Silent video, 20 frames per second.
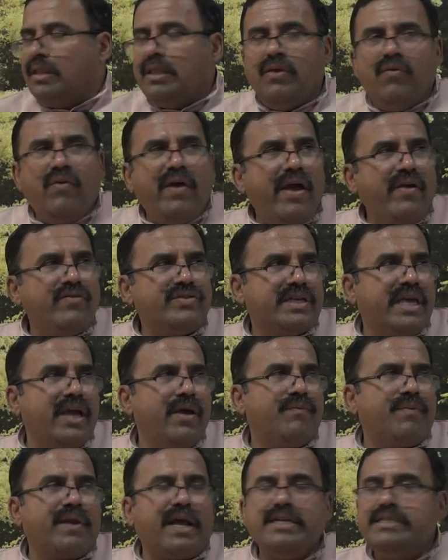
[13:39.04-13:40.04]
The waves
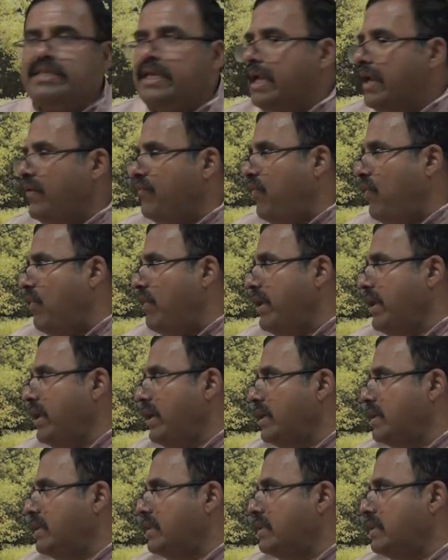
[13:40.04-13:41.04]
keep rising and
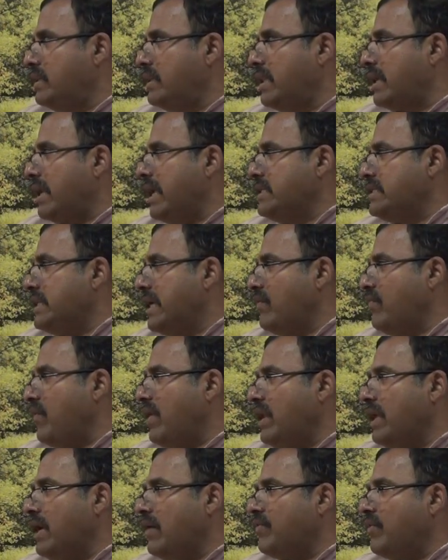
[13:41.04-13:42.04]
falling the rising and
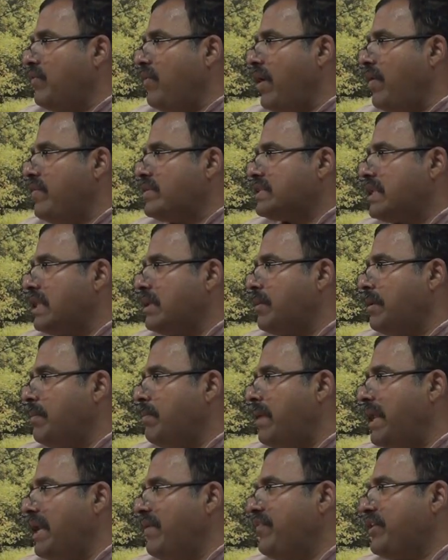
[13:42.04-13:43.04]
falling of the wave is nothing but
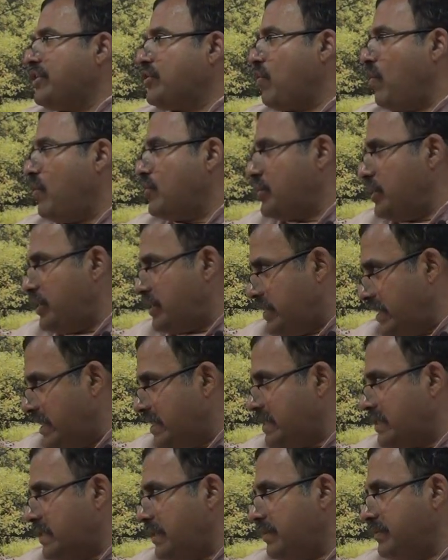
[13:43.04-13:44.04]
manifest
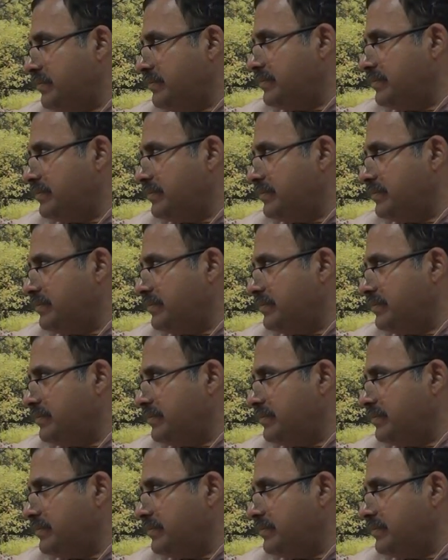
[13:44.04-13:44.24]
consciousness.